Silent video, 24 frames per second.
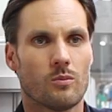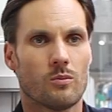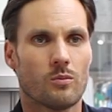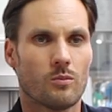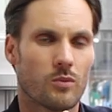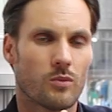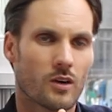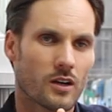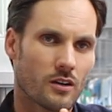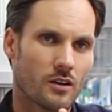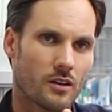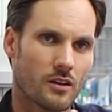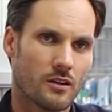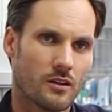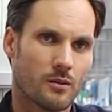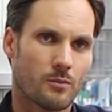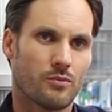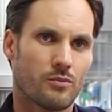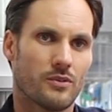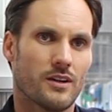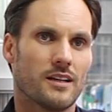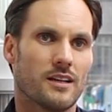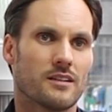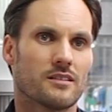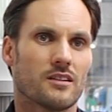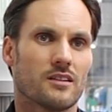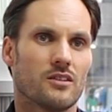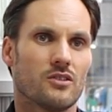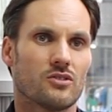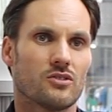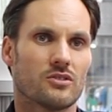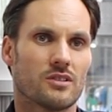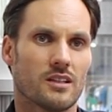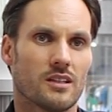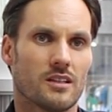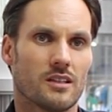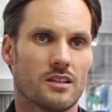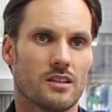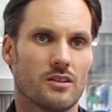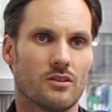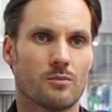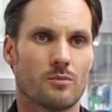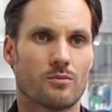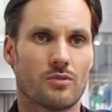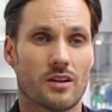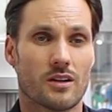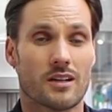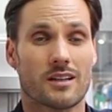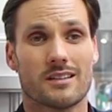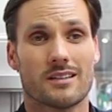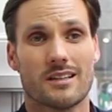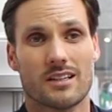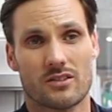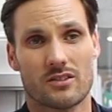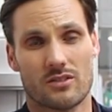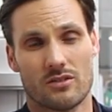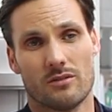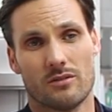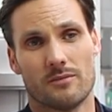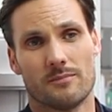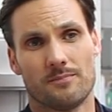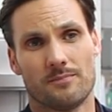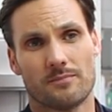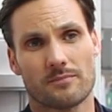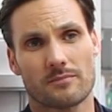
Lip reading: what other brands are you selling your product next to.